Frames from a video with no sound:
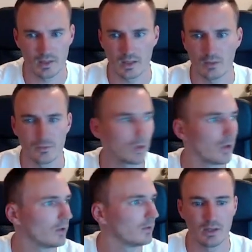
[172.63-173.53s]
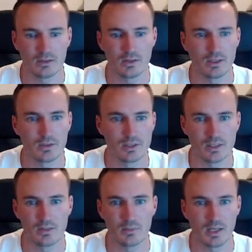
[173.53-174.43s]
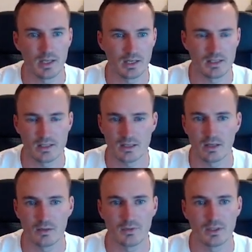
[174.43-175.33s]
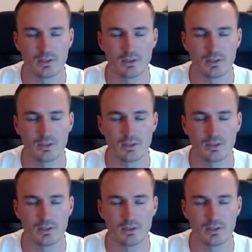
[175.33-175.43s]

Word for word: I overcall. Not interested in playing against the cutoff here too